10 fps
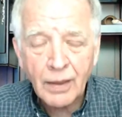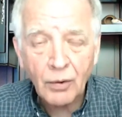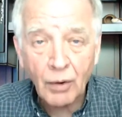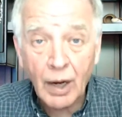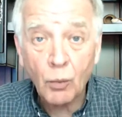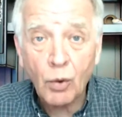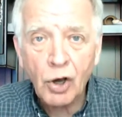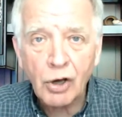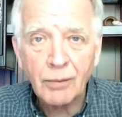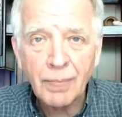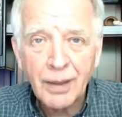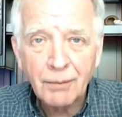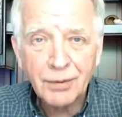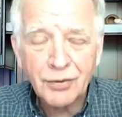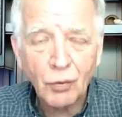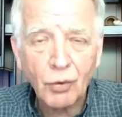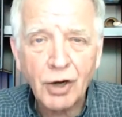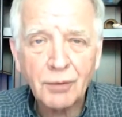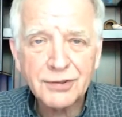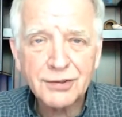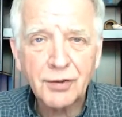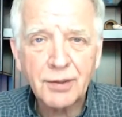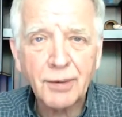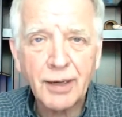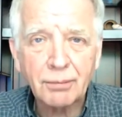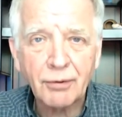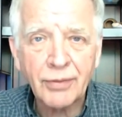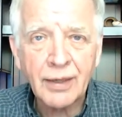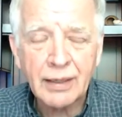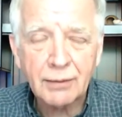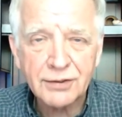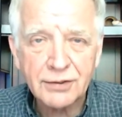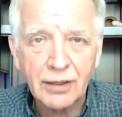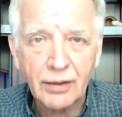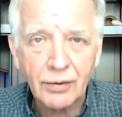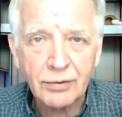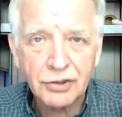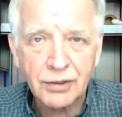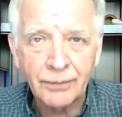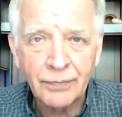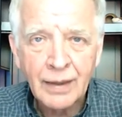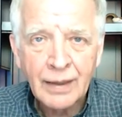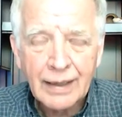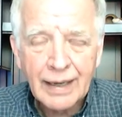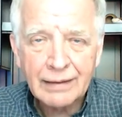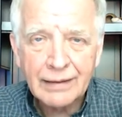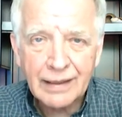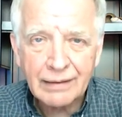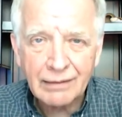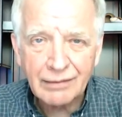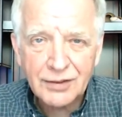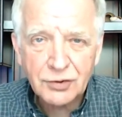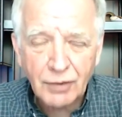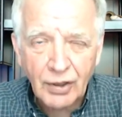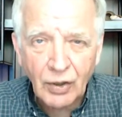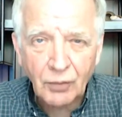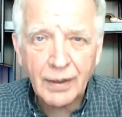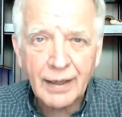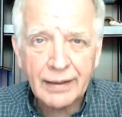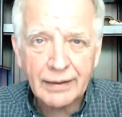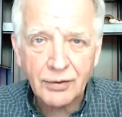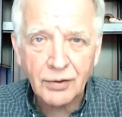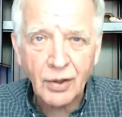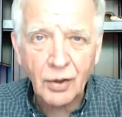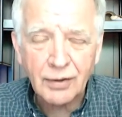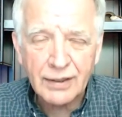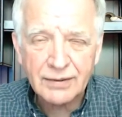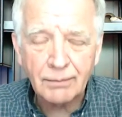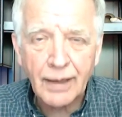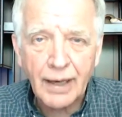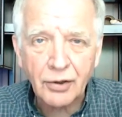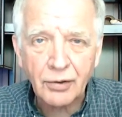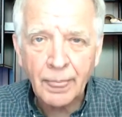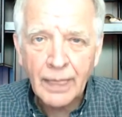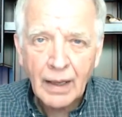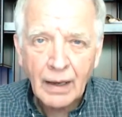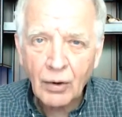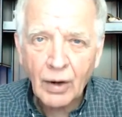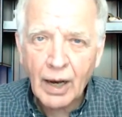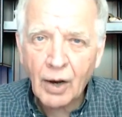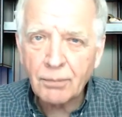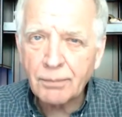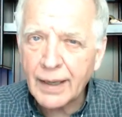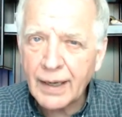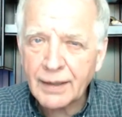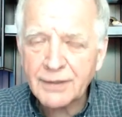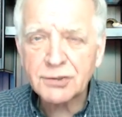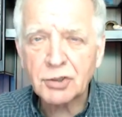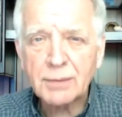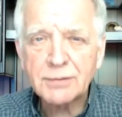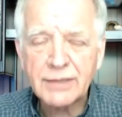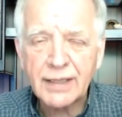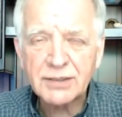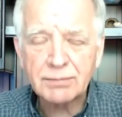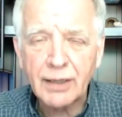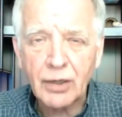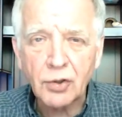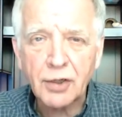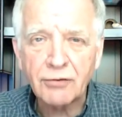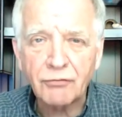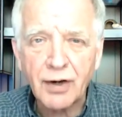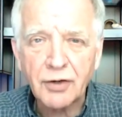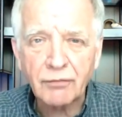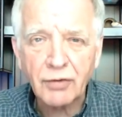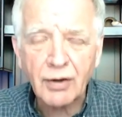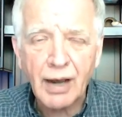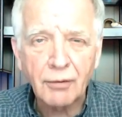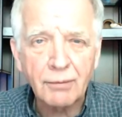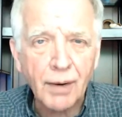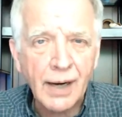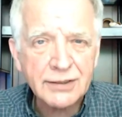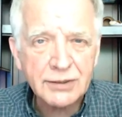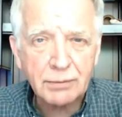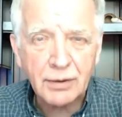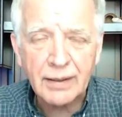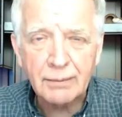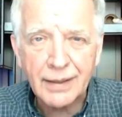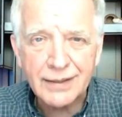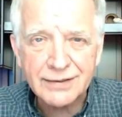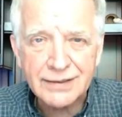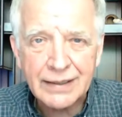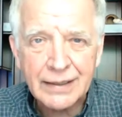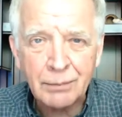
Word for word: a wall. But the wall was only paper thin, it was an illusion. And, and this is what you and I need to know. It doesn't matter how bad a circumstance may look in front of you, how impossible it may seem,